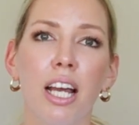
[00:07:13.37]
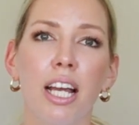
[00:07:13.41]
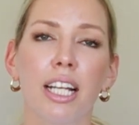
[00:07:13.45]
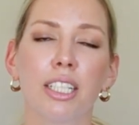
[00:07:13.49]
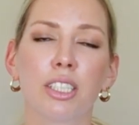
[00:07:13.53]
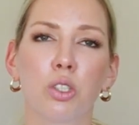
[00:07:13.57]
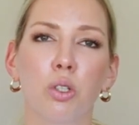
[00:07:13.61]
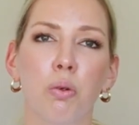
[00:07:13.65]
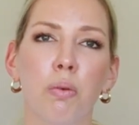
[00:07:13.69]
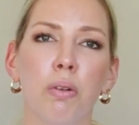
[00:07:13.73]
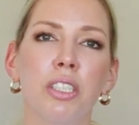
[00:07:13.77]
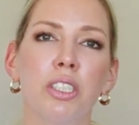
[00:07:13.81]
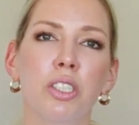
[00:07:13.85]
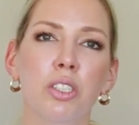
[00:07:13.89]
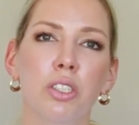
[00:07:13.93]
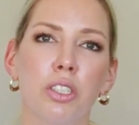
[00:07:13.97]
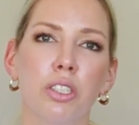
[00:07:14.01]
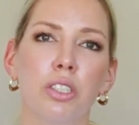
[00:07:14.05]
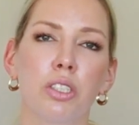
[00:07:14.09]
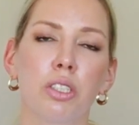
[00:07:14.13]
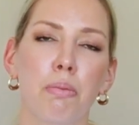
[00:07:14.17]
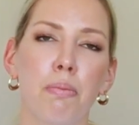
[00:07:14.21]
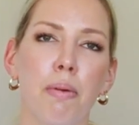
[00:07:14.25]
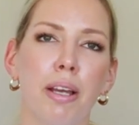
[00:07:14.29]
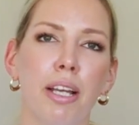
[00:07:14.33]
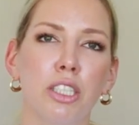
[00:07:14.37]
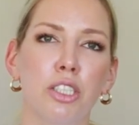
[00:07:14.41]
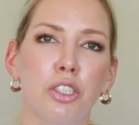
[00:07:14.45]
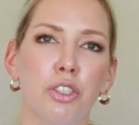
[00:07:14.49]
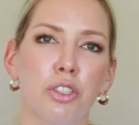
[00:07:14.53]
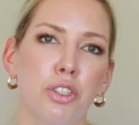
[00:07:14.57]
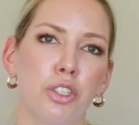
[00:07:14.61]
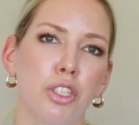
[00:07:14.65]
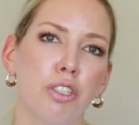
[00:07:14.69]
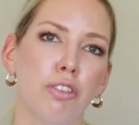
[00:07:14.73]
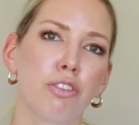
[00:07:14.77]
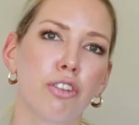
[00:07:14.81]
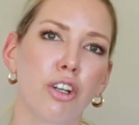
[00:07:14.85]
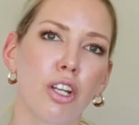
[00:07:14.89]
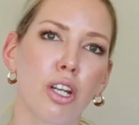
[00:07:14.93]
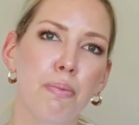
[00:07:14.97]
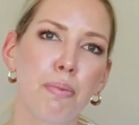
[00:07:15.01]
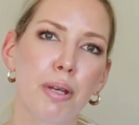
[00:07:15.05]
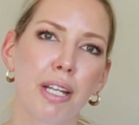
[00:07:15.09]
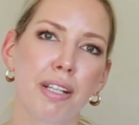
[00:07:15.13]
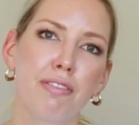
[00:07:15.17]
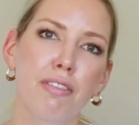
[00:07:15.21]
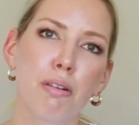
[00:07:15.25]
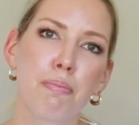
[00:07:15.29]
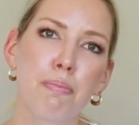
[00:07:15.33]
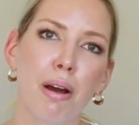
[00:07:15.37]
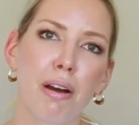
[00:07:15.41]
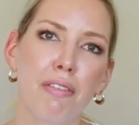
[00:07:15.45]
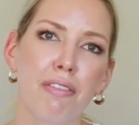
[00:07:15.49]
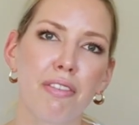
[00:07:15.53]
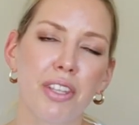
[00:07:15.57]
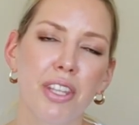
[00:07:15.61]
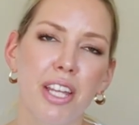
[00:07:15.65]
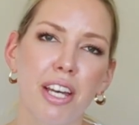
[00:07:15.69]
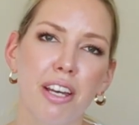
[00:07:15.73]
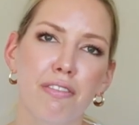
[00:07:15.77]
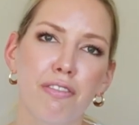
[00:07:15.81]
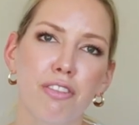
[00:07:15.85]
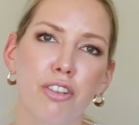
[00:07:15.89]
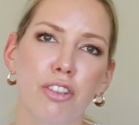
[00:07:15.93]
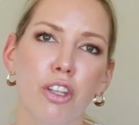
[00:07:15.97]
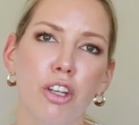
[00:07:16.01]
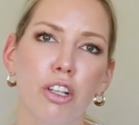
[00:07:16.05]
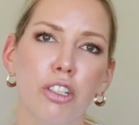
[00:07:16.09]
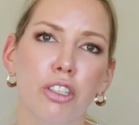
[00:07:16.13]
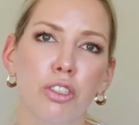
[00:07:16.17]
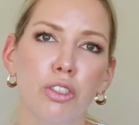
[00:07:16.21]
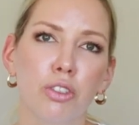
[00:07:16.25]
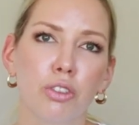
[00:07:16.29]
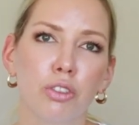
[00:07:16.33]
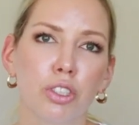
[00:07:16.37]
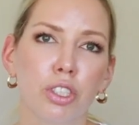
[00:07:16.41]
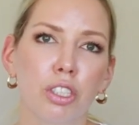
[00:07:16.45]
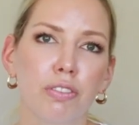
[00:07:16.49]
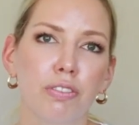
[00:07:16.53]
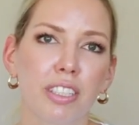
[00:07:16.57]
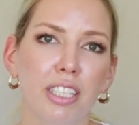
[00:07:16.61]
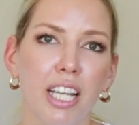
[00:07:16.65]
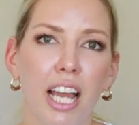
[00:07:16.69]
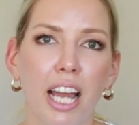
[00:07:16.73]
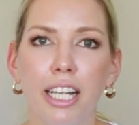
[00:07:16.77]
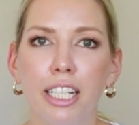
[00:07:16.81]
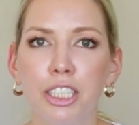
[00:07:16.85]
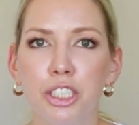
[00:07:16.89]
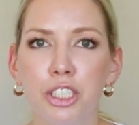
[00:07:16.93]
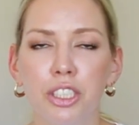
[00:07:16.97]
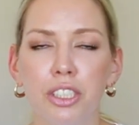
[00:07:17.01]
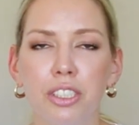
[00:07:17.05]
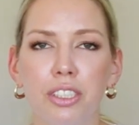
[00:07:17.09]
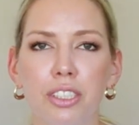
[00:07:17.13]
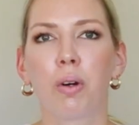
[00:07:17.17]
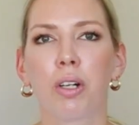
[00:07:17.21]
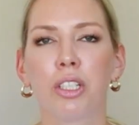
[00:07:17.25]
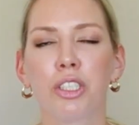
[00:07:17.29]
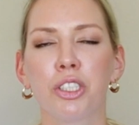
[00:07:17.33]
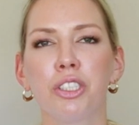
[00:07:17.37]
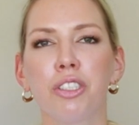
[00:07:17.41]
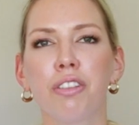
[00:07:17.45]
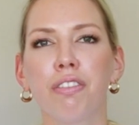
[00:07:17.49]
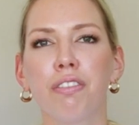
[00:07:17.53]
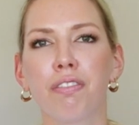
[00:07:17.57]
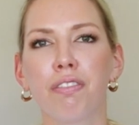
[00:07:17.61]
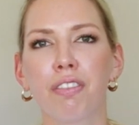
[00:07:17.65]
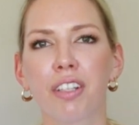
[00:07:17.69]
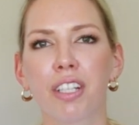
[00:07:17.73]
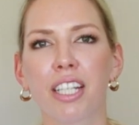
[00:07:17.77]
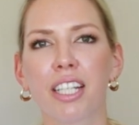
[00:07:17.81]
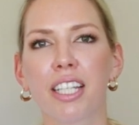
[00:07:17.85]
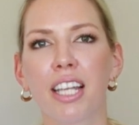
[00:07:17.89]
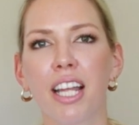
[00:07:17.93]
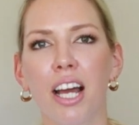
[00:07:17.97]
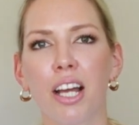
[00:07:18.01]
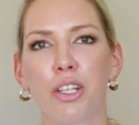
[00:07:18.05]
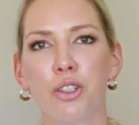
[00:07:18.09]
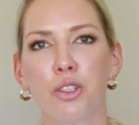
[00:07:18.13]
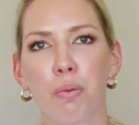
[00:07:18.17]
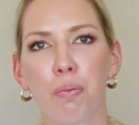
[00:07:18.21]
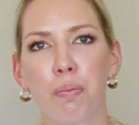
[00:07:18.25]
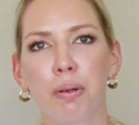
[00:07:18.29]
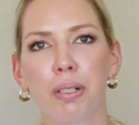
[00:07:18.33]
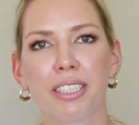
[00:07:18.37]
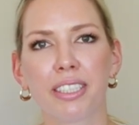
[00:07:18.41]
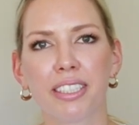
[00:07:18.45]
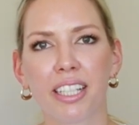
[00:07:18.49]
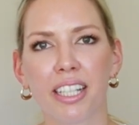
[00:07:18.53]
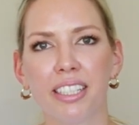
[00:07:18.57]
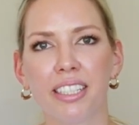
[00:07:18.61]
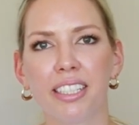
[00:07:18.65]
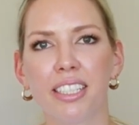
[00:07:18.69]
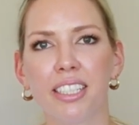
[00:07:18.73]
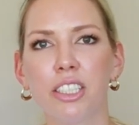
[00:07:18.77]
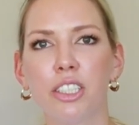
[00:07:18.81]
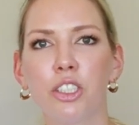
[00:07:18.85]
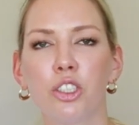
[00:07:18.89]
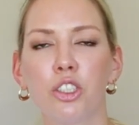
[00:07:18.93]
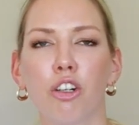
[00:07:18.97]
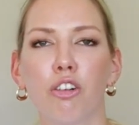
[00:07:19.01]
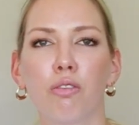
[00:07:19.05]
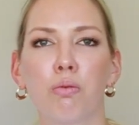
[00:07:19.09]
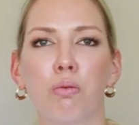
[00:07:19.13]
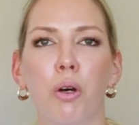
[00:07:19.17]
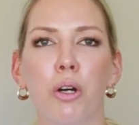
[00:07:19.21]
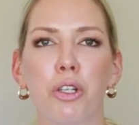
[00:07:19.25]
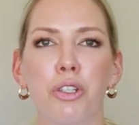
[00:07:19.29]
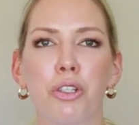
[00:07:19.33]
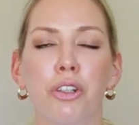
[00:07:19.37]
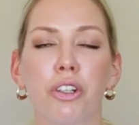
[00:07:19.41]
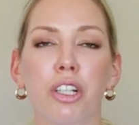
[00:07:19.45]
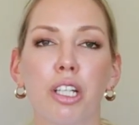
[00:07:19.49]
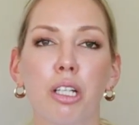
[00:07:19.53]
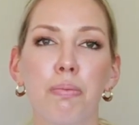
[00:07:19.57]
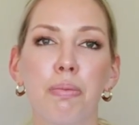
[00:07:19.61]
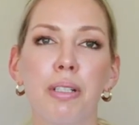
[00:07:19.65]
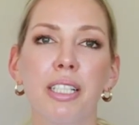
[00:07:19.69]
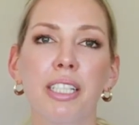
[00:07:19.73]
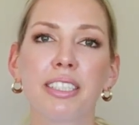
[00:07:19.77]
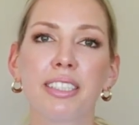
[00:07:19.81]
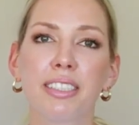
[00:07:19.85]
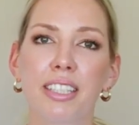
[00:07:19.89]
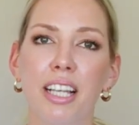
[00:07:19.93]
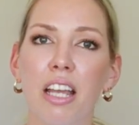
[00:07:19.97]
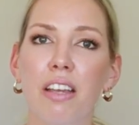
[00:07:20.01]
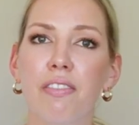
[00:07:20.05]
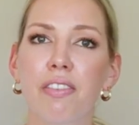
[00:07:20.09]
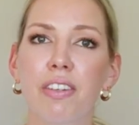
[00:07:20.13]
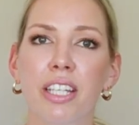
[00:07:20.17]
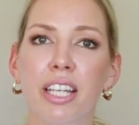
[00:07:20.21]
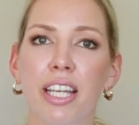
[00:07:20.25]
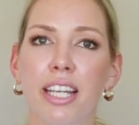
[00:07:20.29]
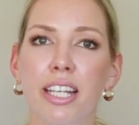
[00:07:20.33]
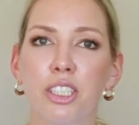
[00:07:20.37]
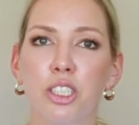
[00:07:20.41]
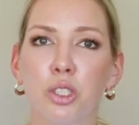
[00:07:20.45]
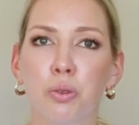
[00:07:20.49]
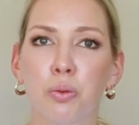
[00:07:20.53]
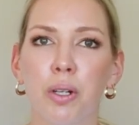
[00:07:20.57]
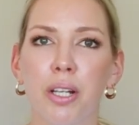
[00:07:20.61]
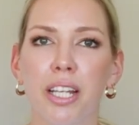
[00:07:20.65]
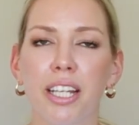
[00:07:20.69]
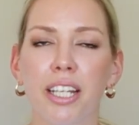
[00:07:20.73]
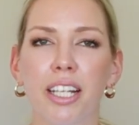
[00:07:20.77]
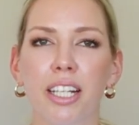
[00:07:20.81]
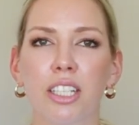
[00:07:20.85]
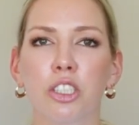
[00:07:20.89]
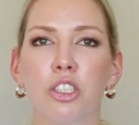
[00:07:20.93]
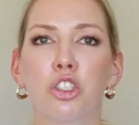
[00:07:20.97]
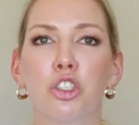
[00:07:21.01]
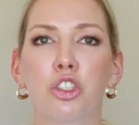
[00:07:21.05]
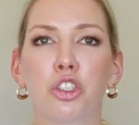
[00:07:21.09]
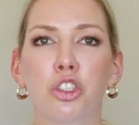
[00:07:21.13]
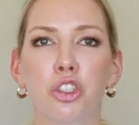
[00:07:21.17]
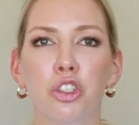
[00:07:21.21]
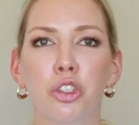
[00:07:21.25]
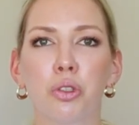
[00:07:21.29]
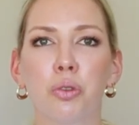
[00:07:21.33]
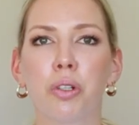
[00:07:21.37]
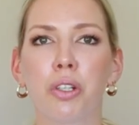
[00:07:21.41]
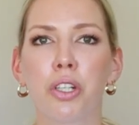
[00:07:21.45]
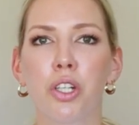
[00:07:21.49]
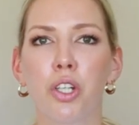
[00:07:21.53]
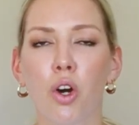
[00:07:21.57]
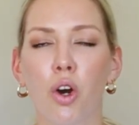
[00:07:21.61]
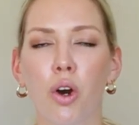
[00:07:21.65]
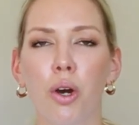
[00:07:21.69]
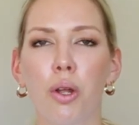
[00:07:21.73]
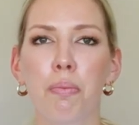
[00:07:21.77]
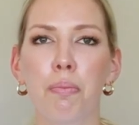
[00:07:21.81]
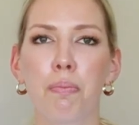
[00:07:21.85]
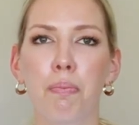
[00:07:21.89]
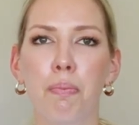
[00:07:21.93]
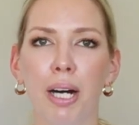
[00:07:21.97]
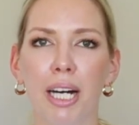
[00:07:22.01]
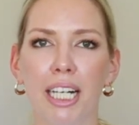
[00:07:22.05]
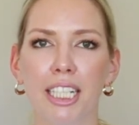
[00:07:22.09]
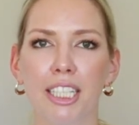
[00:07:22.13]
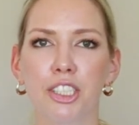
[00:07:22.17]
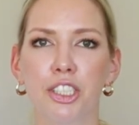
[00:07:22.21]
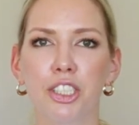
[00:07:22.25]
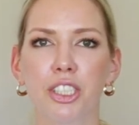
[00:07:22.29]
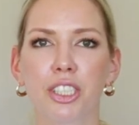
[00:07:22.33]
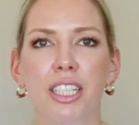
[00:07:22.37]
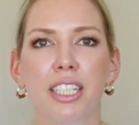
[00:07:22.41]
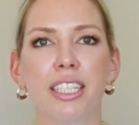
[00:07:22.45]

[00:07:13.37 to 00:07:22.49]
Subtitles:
It's always good to make sure that you've got a bit of a buffer there for those sorts of occasions. Once you've figured out your percentage of what you're going to be saving each week, do not budge.